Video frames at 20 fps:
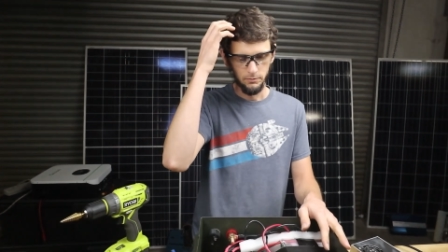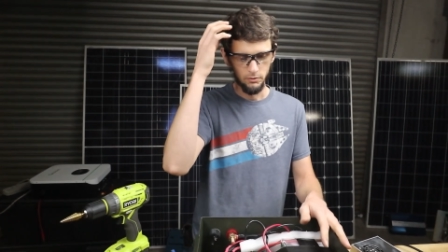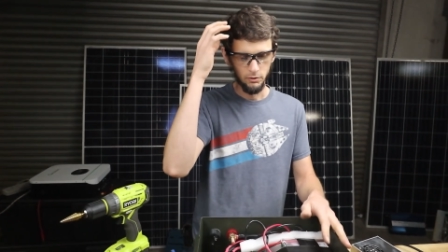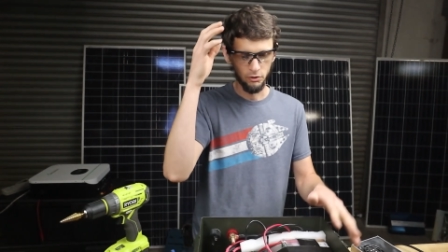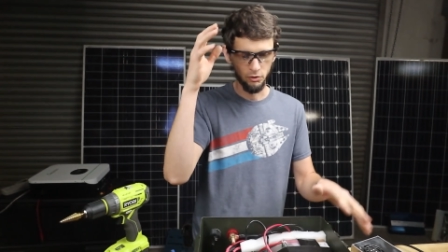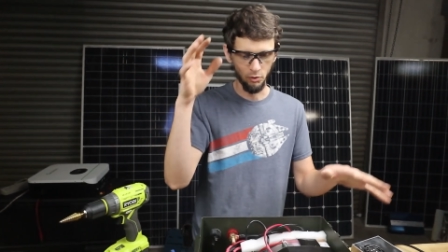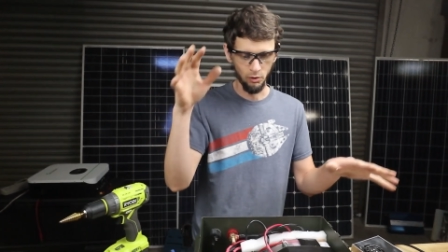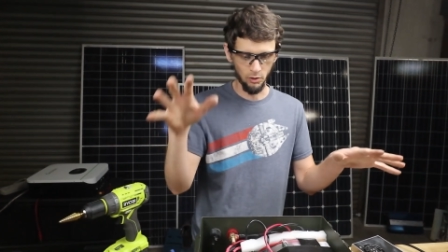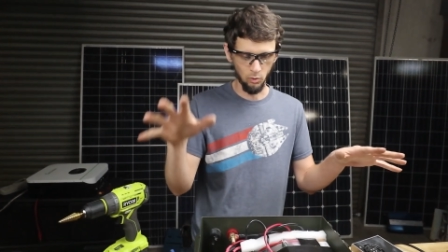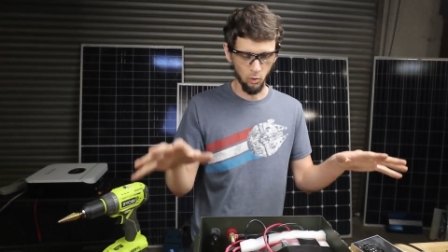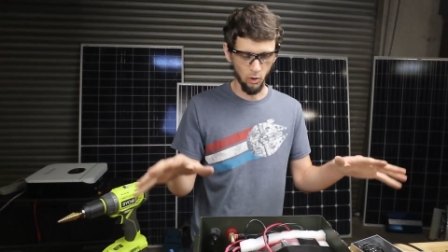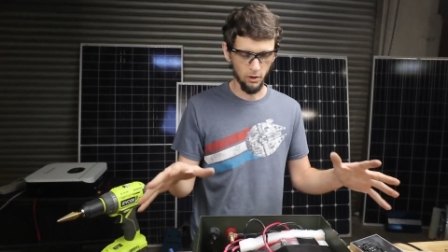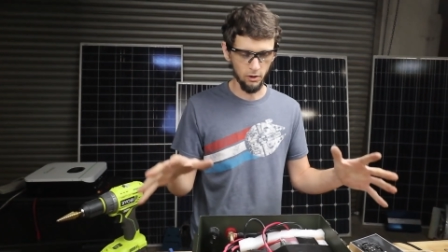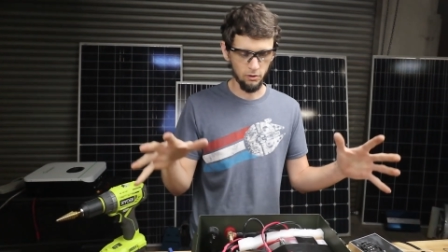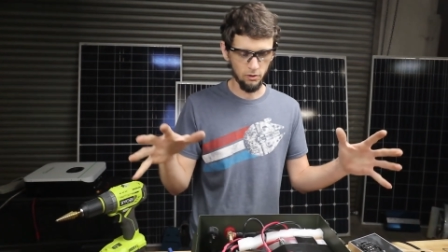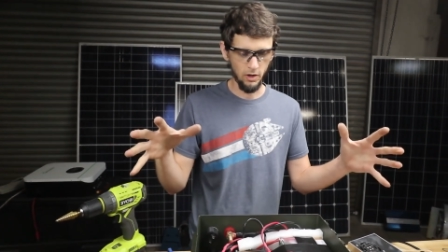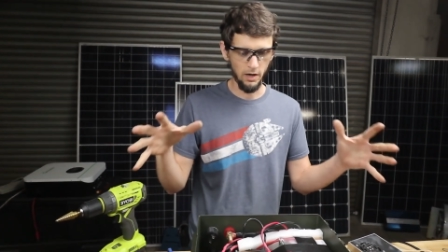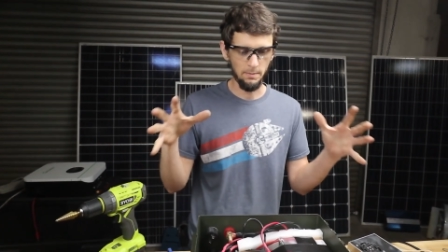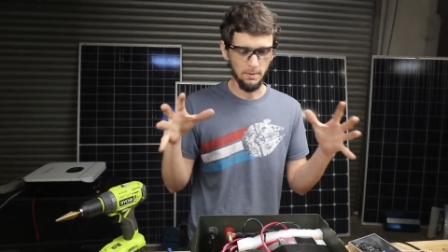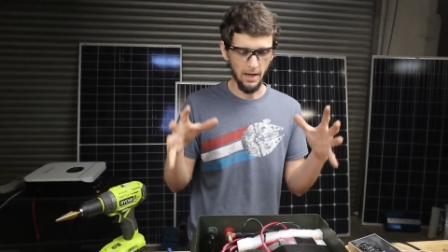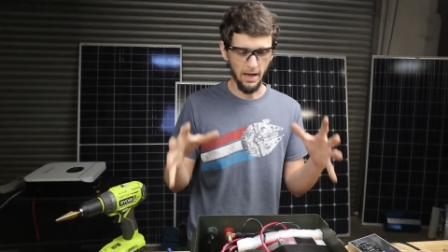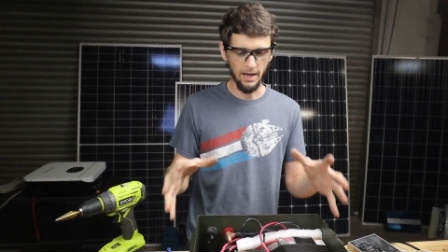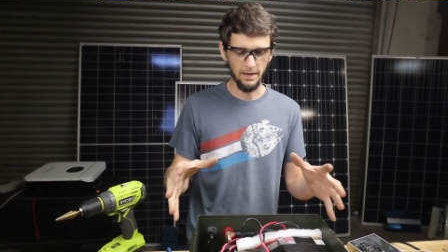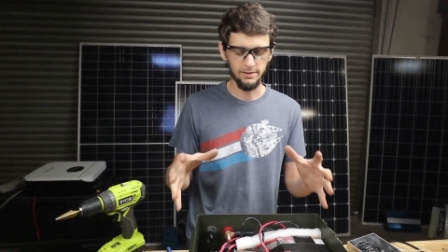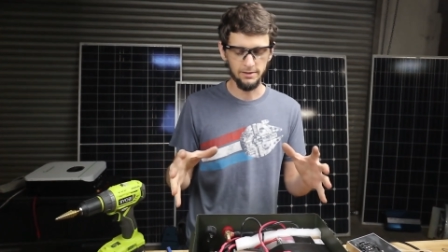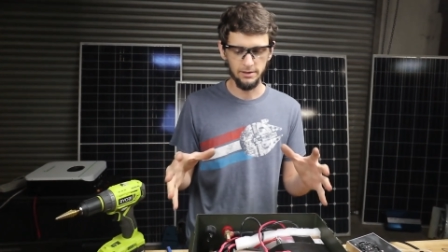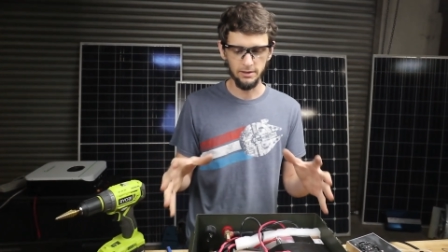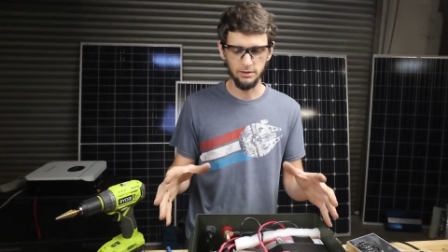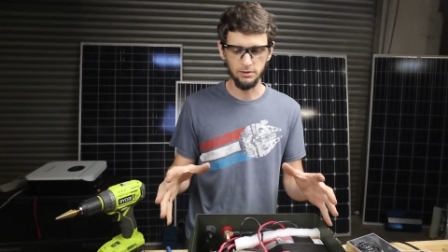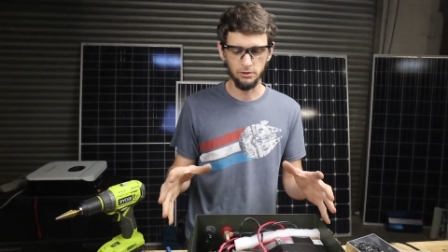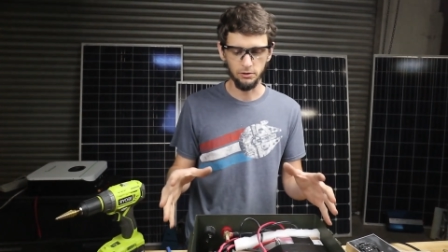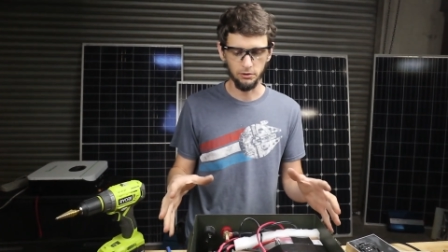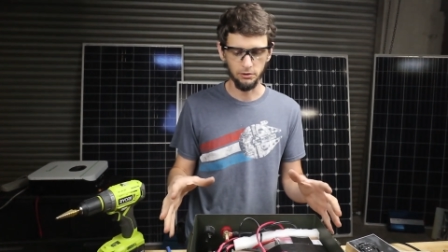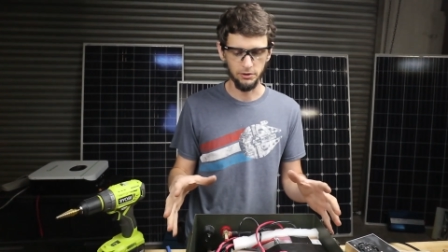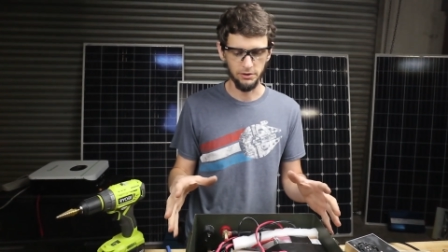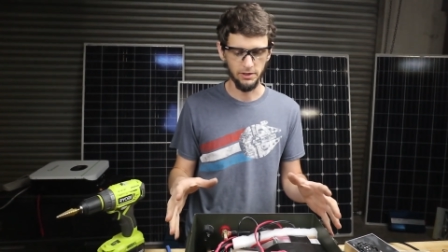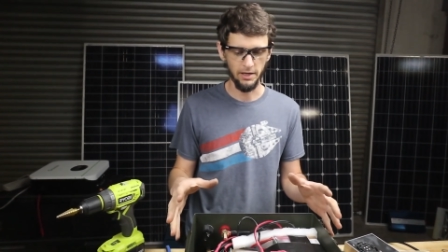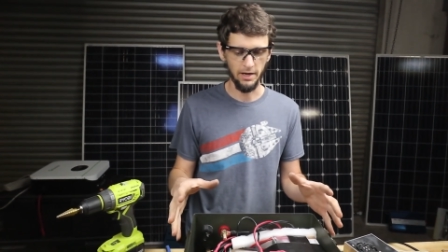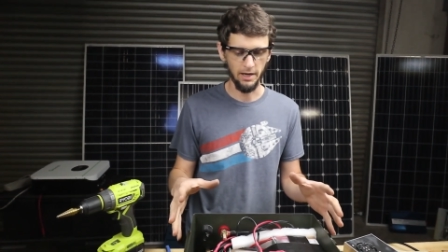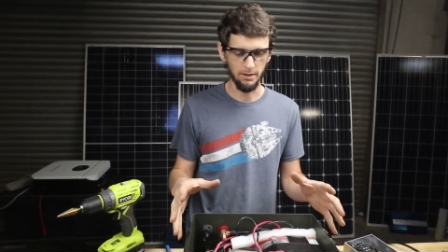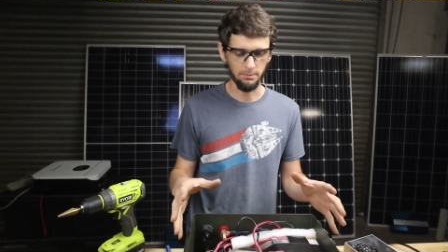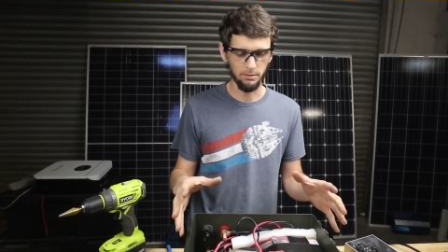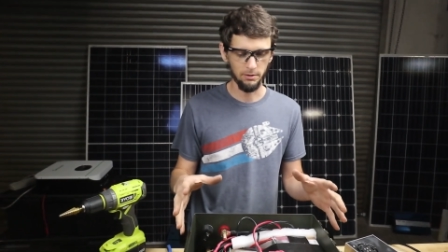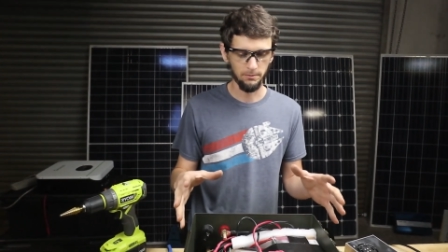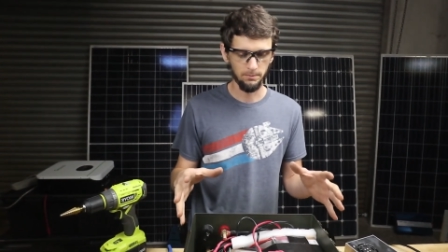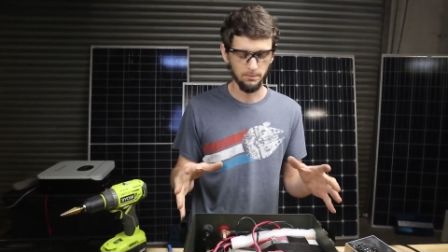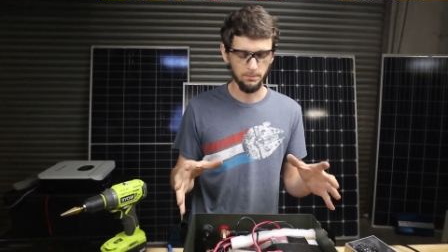So it'll work great as this little setup.